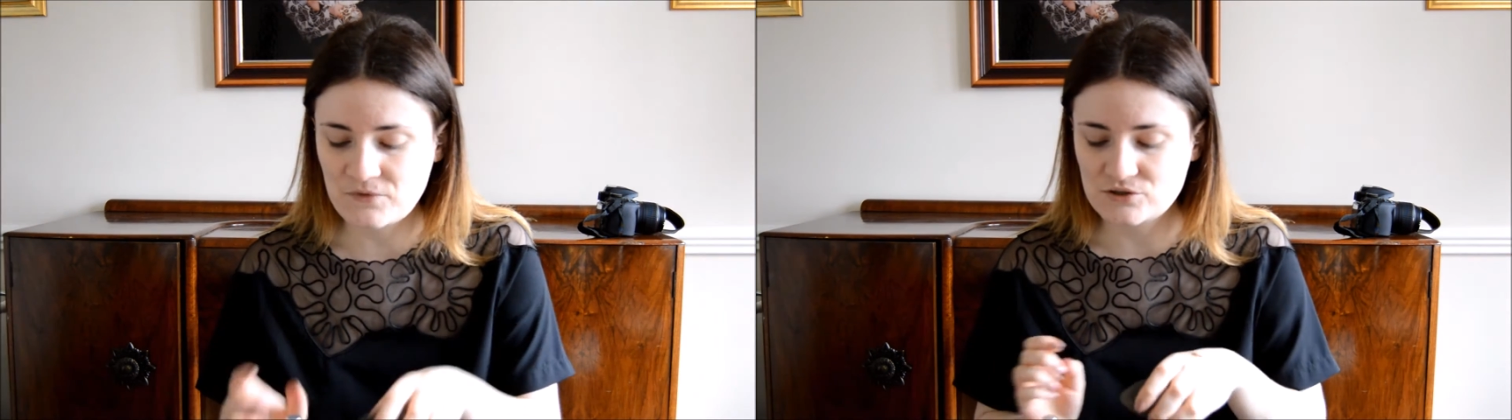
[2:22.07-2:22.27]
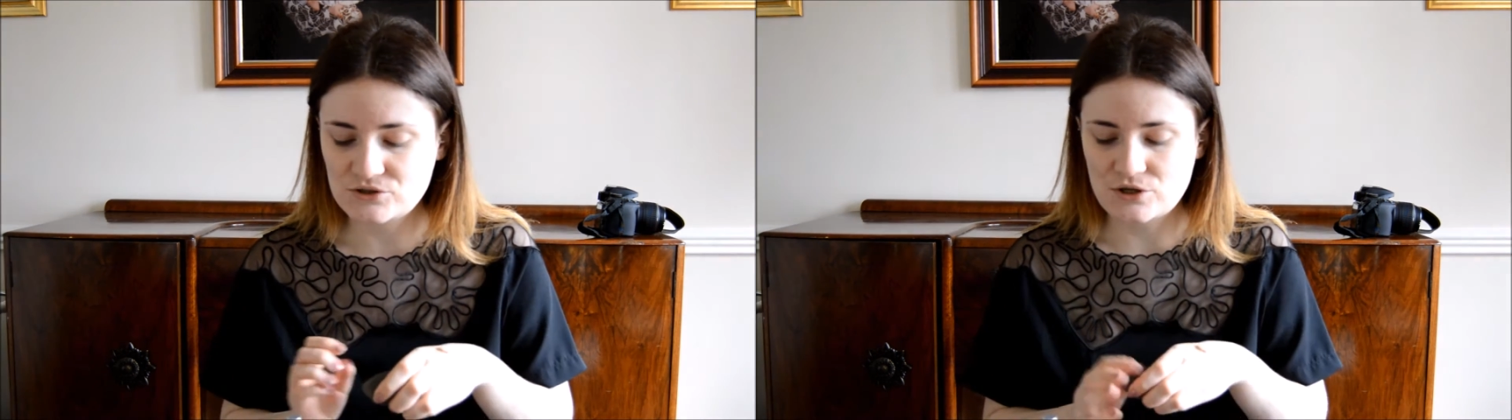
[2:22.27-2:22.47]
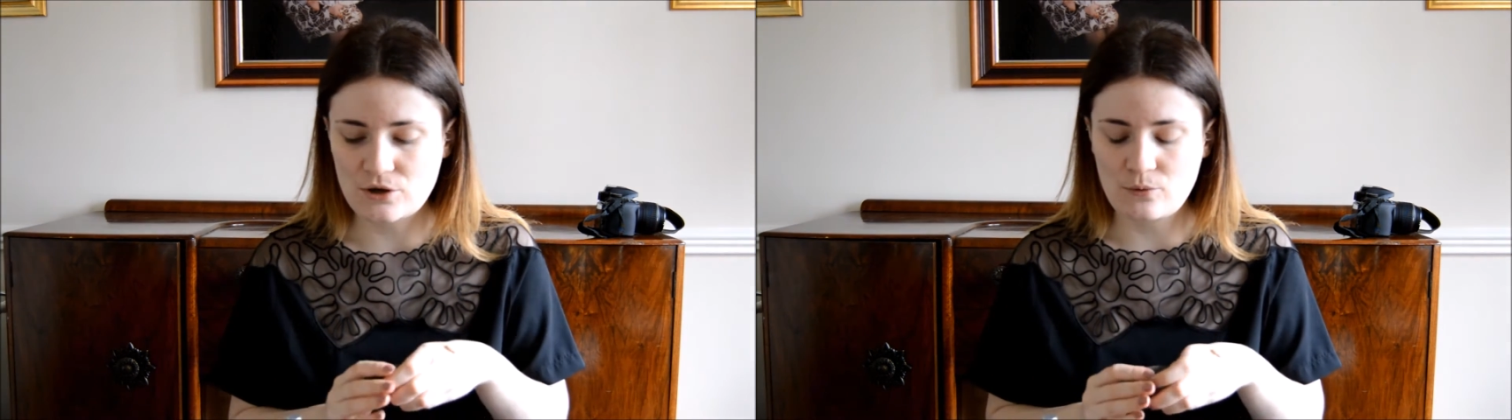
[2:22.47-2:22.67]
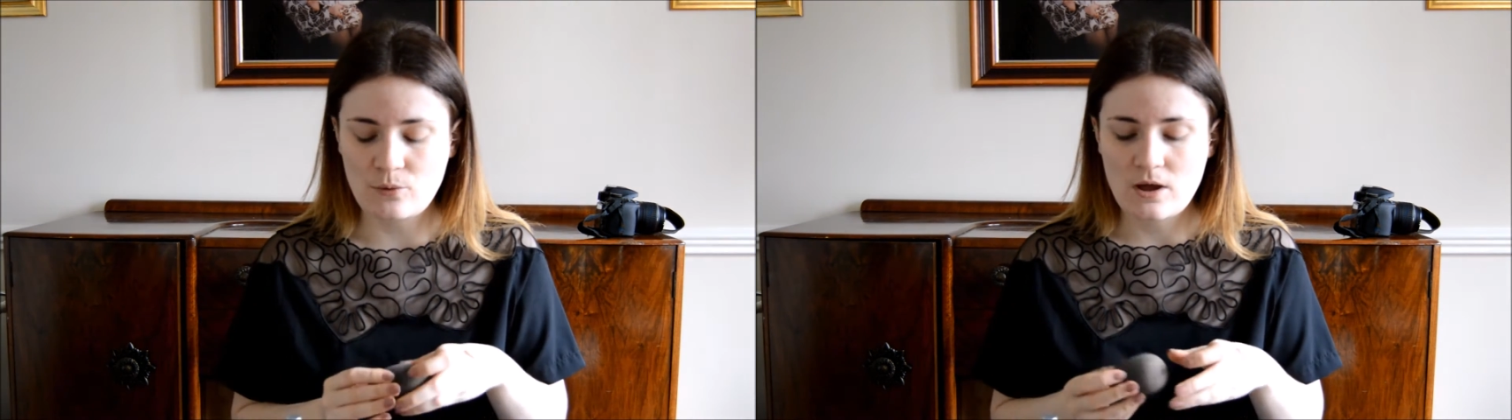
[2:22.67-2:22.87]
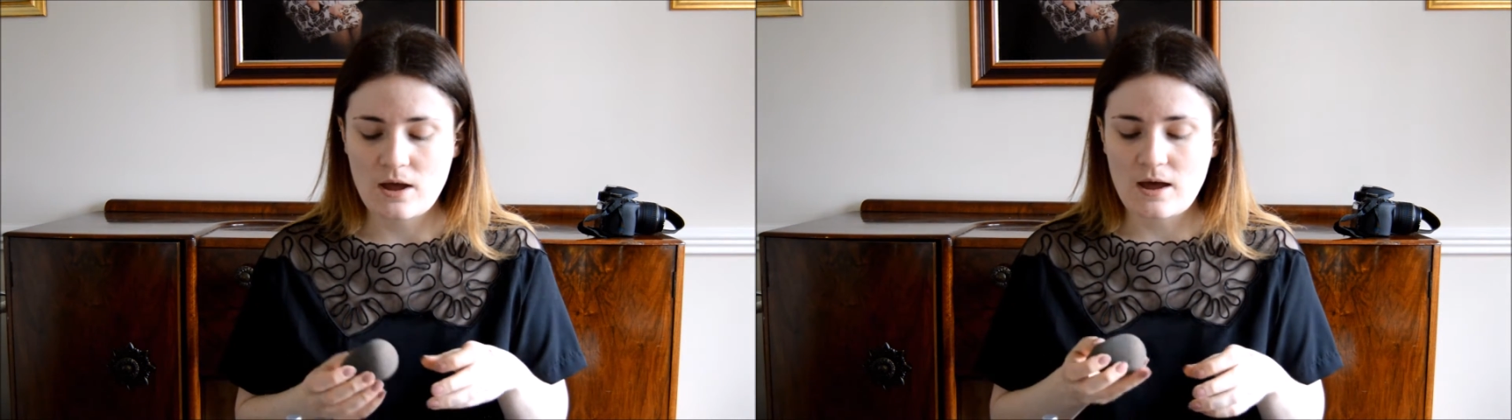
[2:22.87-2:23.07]

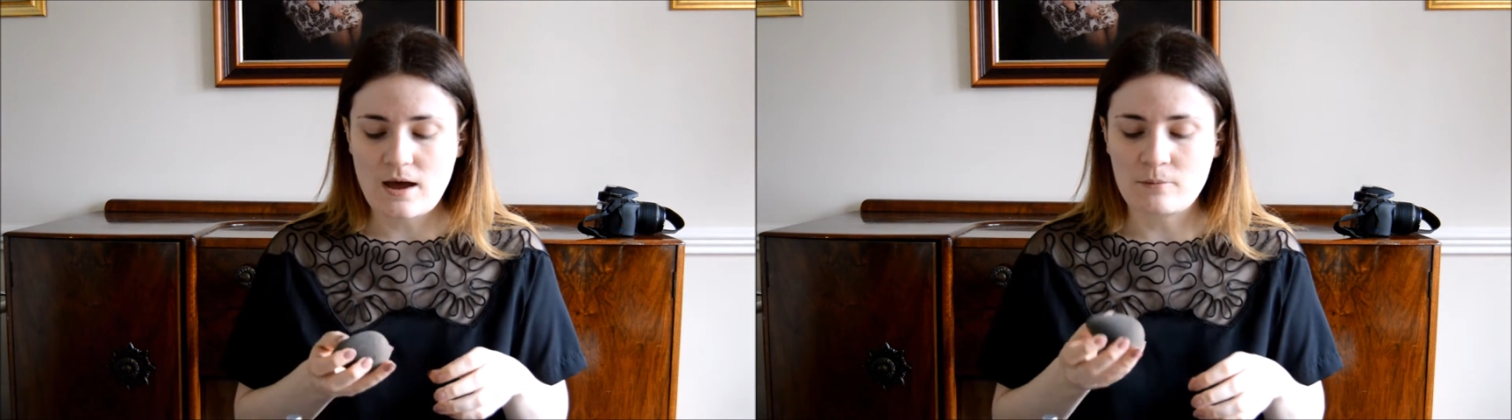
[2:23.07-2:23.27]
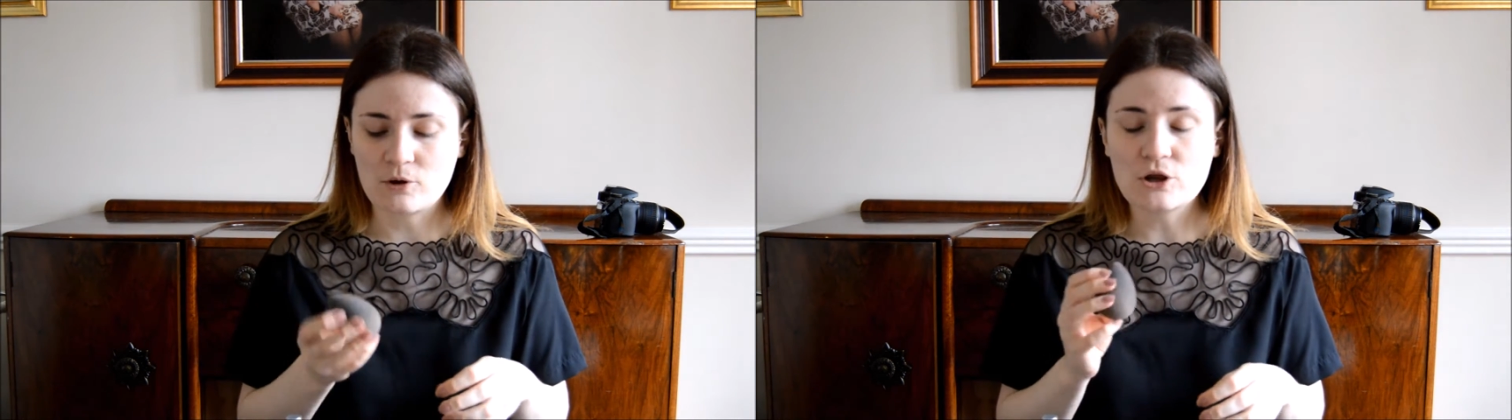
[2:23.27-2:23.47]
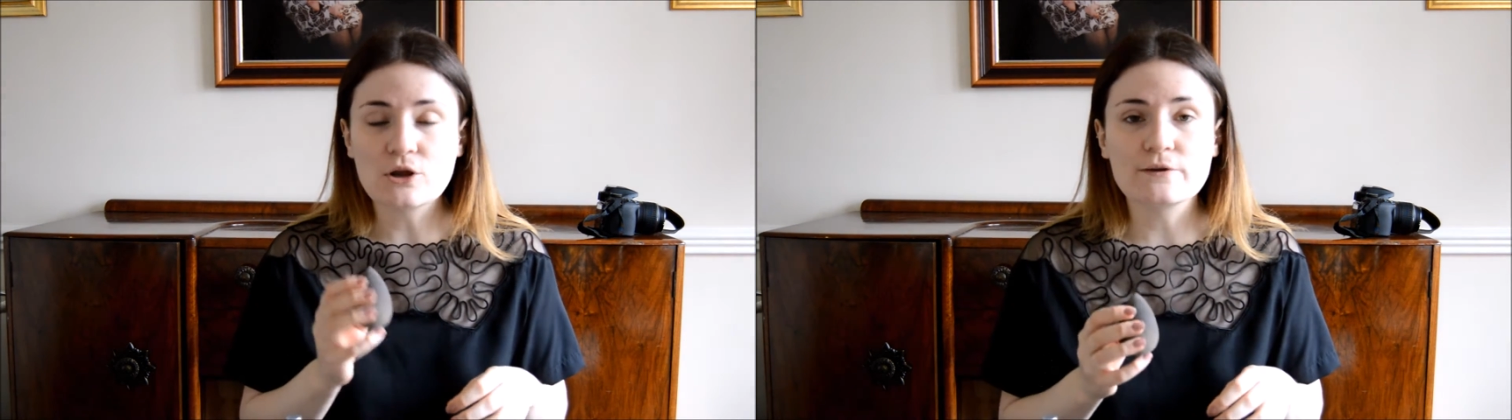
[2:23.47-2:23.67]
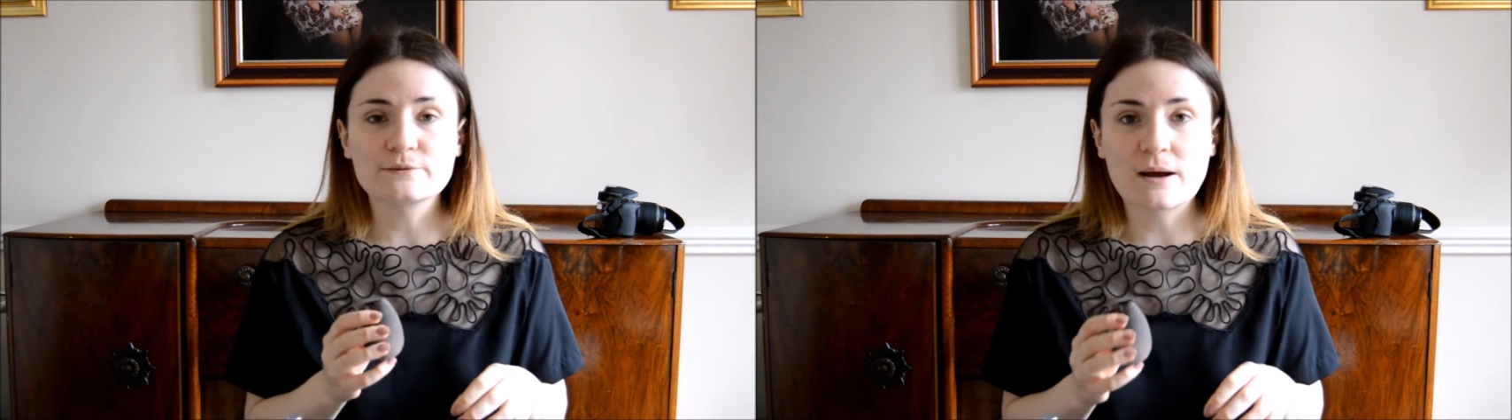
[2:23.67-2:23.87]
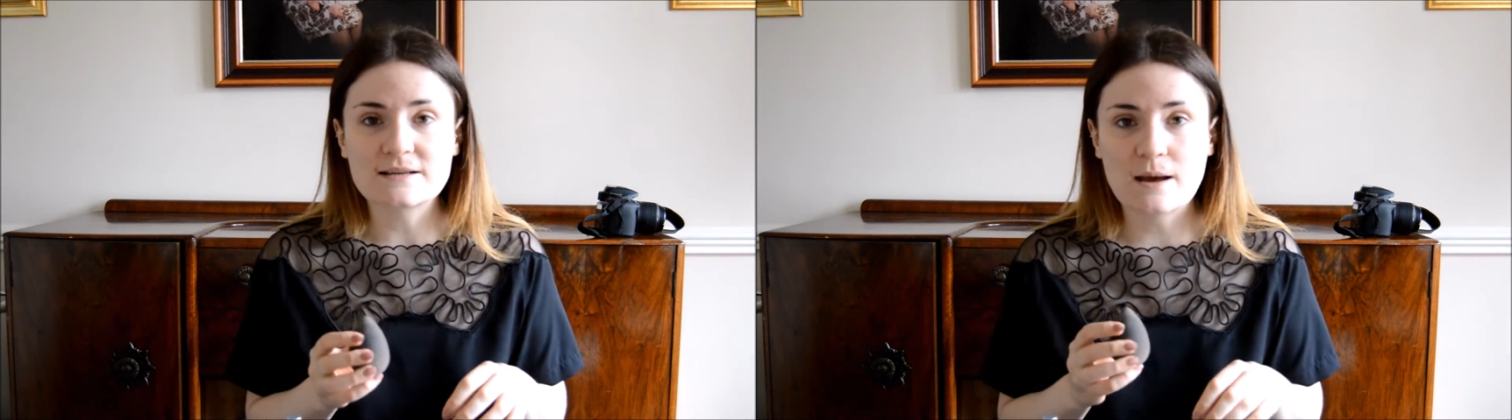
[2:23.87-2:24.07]
So I'm going to
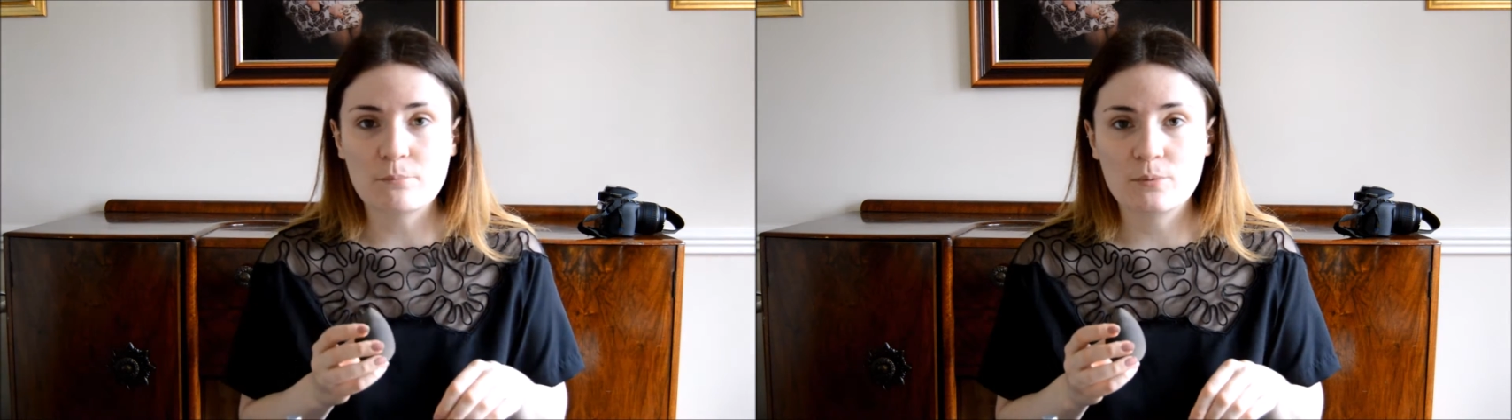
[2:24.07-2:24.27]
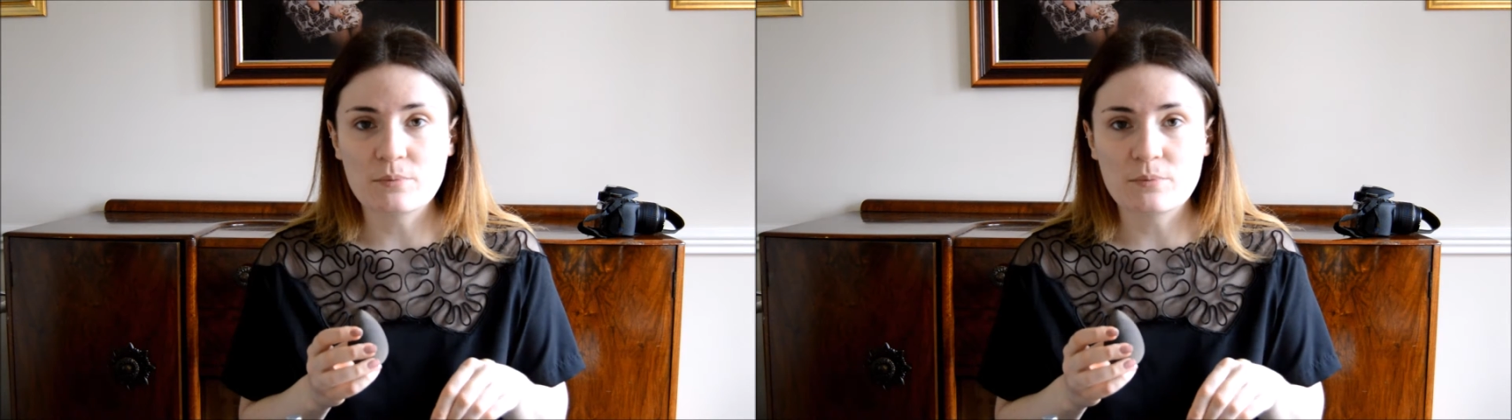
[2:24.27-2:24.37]
use my damp